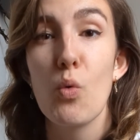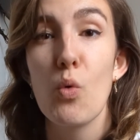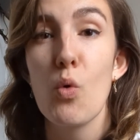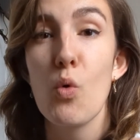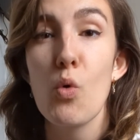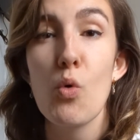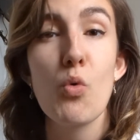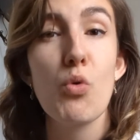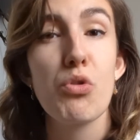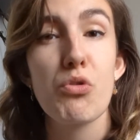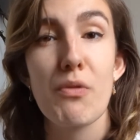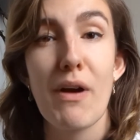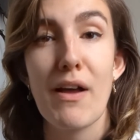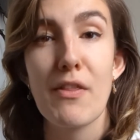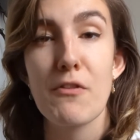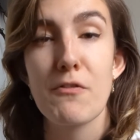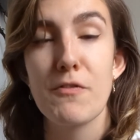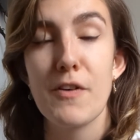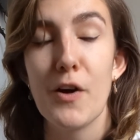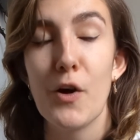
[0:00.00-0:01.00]
all throughout the
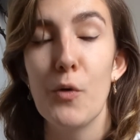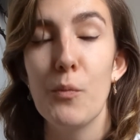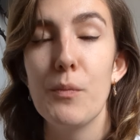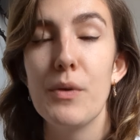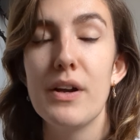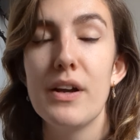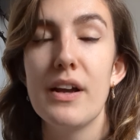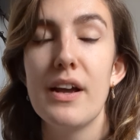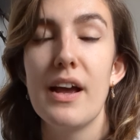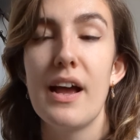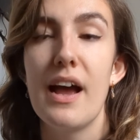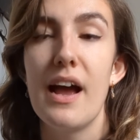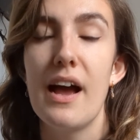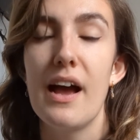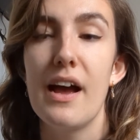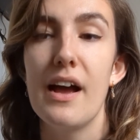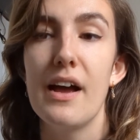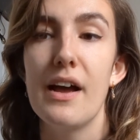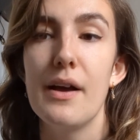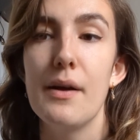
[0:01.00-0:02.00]
film.
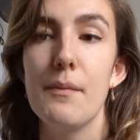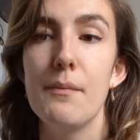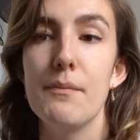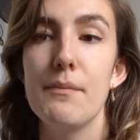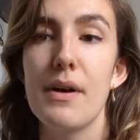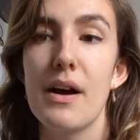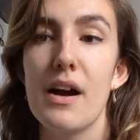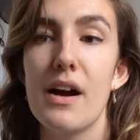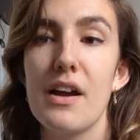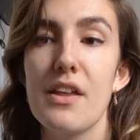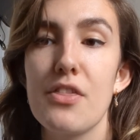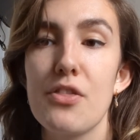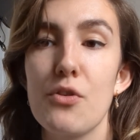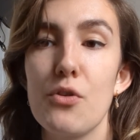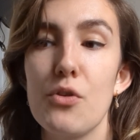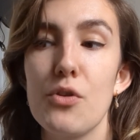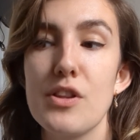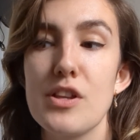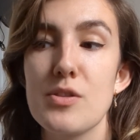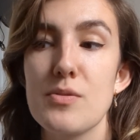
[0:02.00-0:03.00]
I
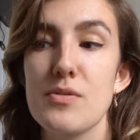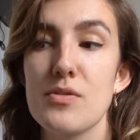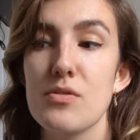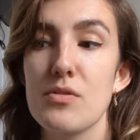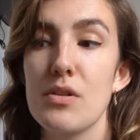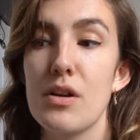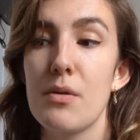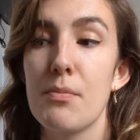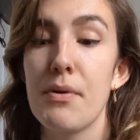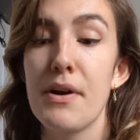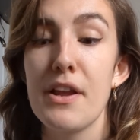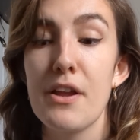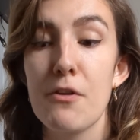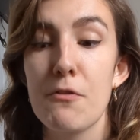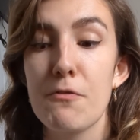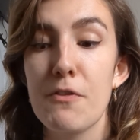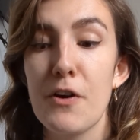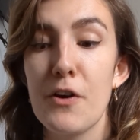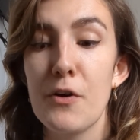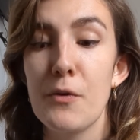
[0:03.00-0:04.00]
thought this was a pretty good
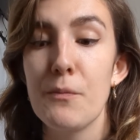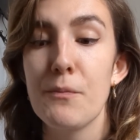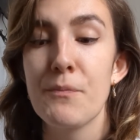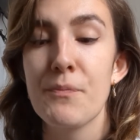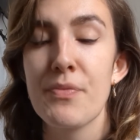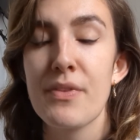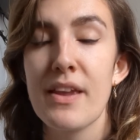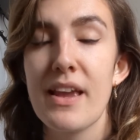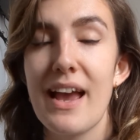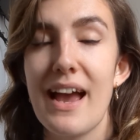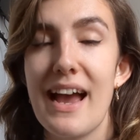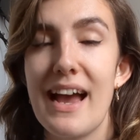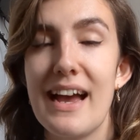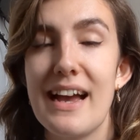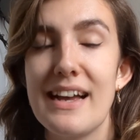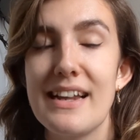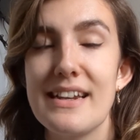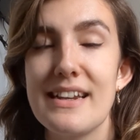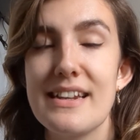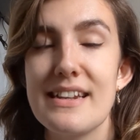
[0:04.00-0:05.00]
film,
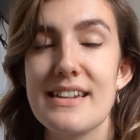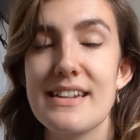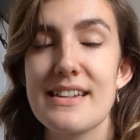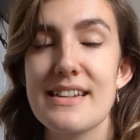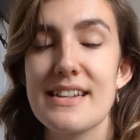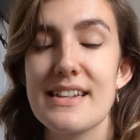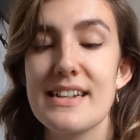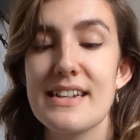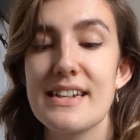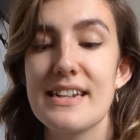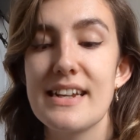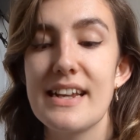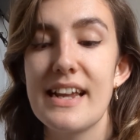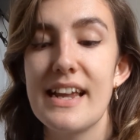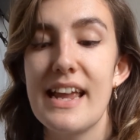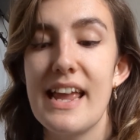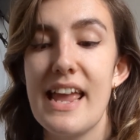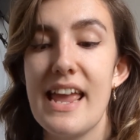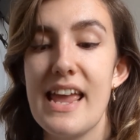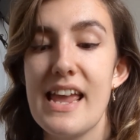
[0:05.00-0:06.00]
and
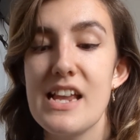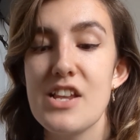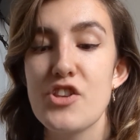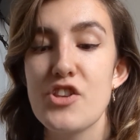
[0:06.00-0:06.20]
it